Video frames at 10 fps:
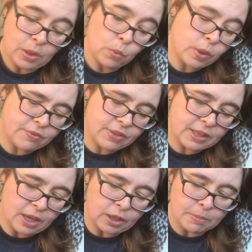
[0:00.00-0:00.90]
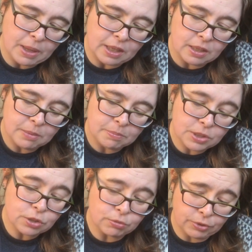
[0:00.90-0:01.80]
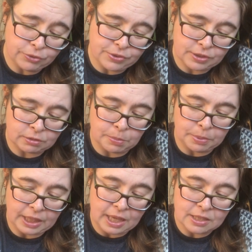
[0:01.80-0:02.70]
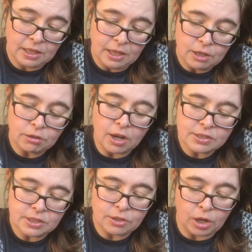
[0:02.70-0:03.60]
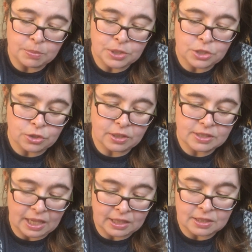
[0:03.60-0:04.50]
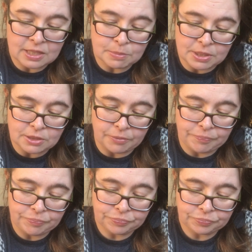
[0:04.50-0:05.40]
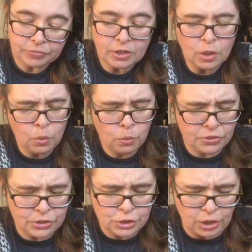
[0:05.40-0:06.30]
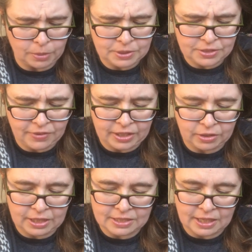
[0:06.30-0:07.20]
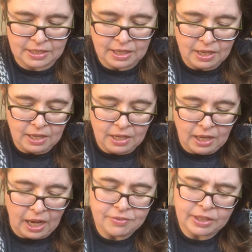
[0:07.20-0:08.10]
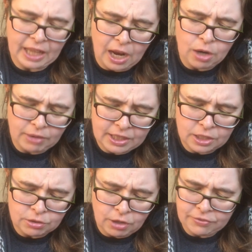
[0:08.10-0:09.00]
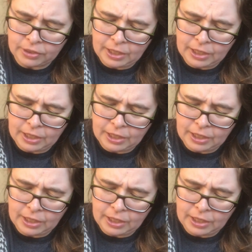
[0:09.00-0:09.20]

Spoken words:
One of the younger men, Mr. Rufus Cripplegate, crossed his arms and shook his head in dismissal. With the sharpness of anger, he said, "I have a cow ready to drop her